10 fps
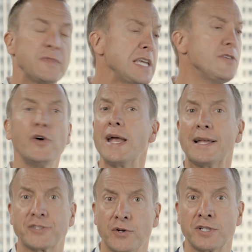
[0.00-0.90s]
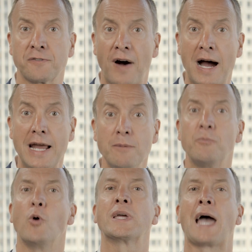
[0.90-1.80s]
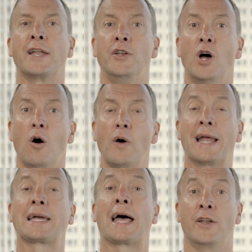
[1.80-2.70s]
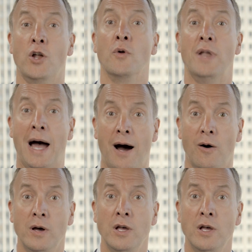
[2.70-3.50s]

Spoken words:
Either answer is fine, but we gotta know, and I gotta know now.